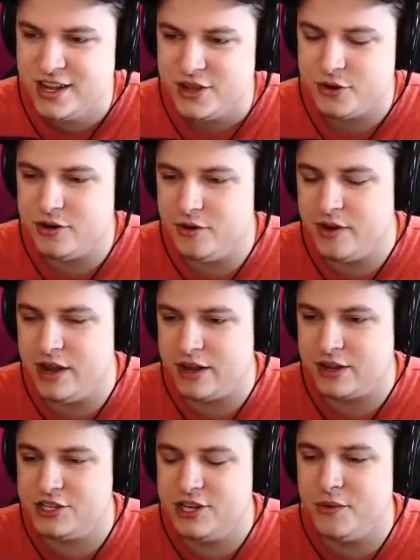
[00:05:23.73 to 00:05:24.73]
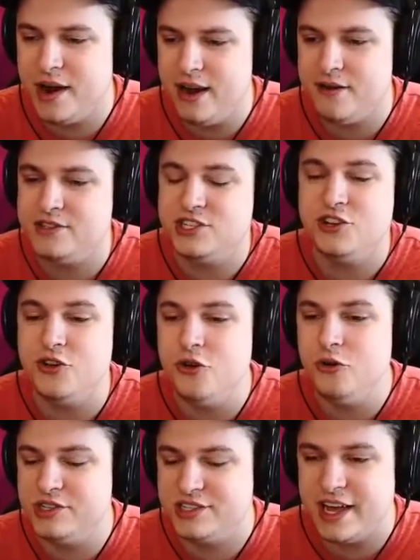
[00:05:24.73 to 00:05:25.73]
You're yeah, because you right now have
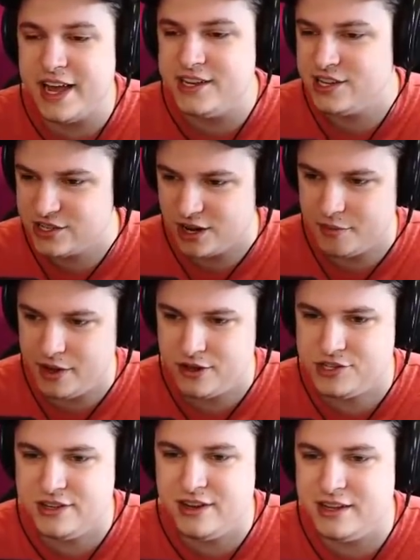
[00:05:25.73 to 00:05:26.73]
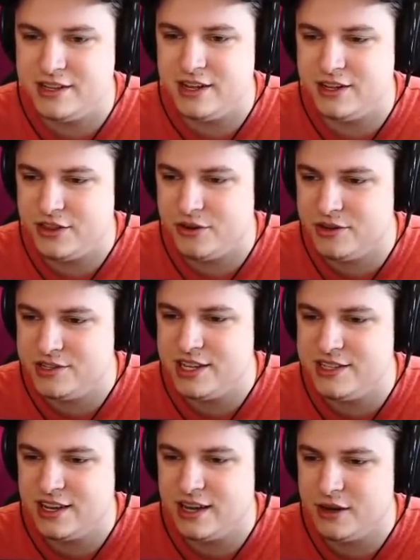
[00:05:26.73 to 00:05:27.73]
two stages on me because you got a, a thirsty
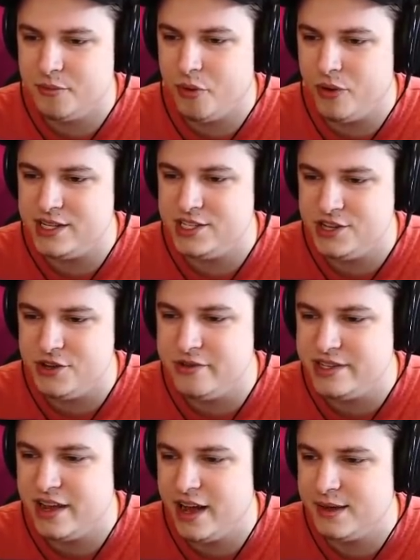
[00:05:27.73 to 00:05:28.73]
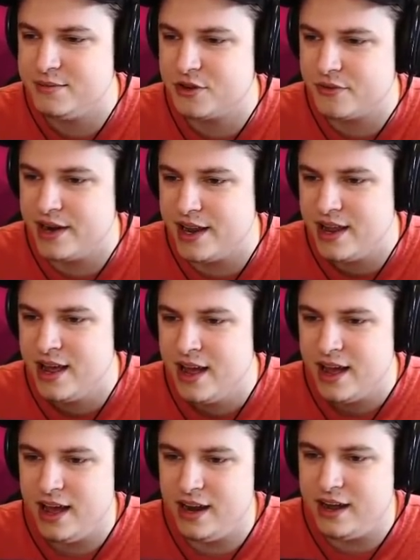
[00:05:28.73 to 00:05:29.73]
time boy two times already,
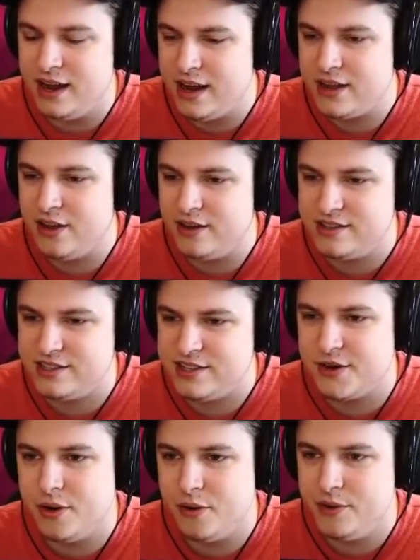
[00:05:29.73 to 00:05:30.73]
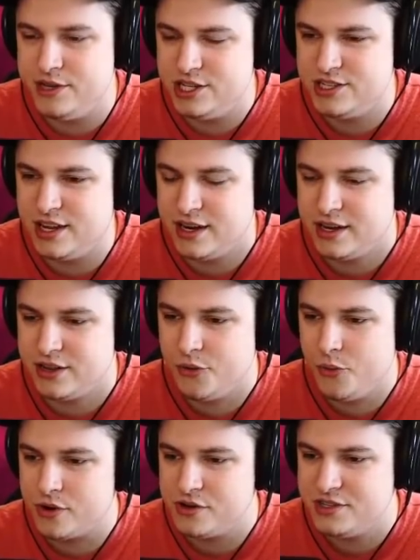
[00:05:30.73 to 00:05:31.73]
and I got zero, which is like the
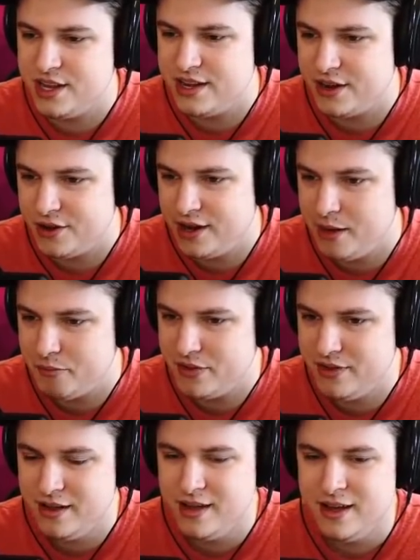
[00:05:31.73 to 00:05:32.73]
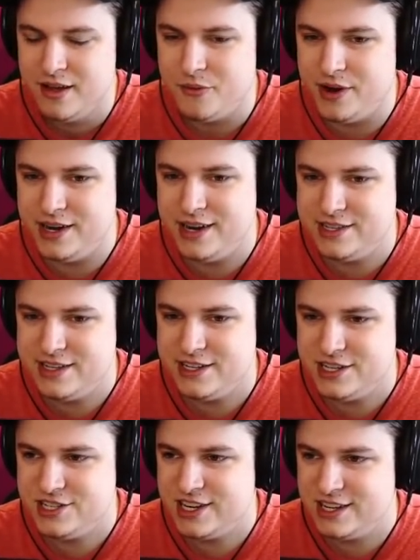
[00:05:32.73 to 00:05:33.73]
worst thing that could happen. Why did I take
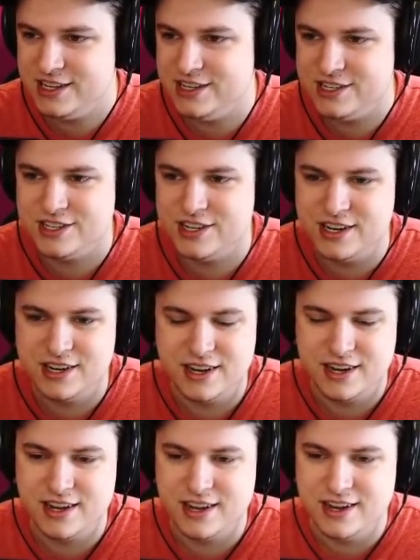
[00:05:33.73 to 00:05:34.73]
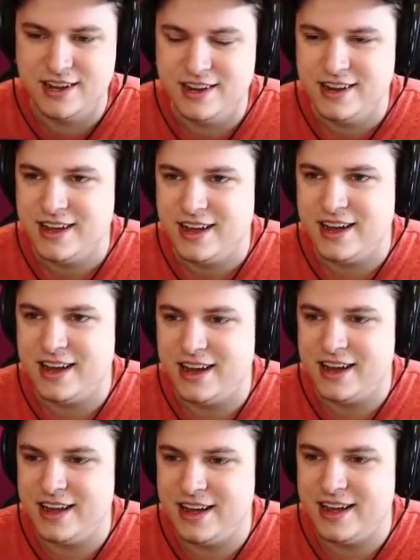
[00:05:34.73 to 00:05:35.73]
it's the challenge? It's complete R N G for
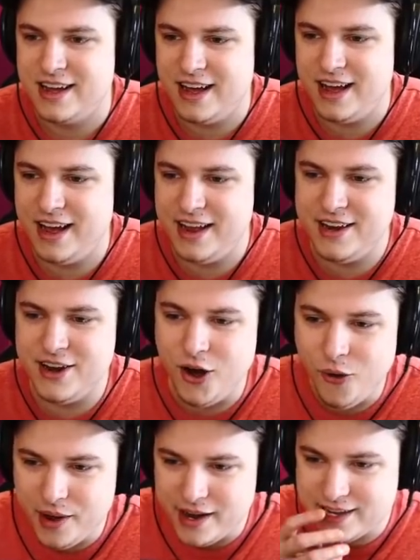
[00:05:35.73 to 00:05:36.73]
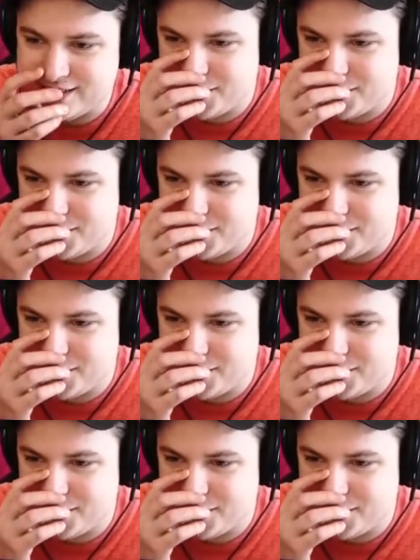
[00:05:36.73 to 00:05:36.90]
eggs. I know it is.